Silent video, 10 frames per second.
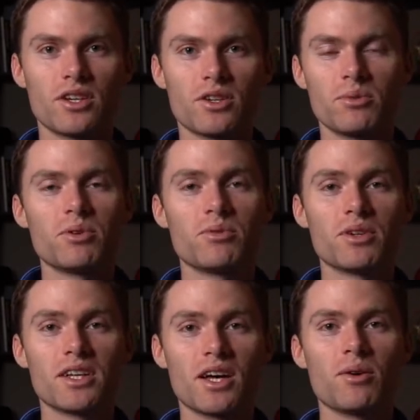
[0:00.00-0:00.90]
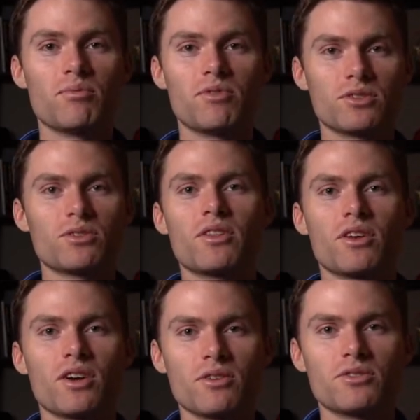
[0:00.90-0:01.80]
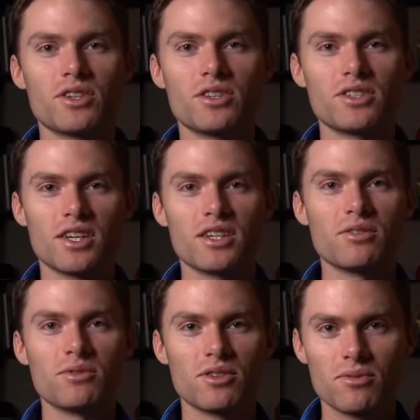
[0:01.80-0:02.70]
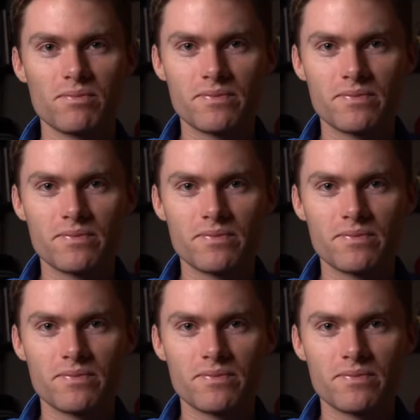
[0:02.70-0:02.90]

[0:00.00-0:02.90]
could be really helpful, so I thought I would share this idea with you.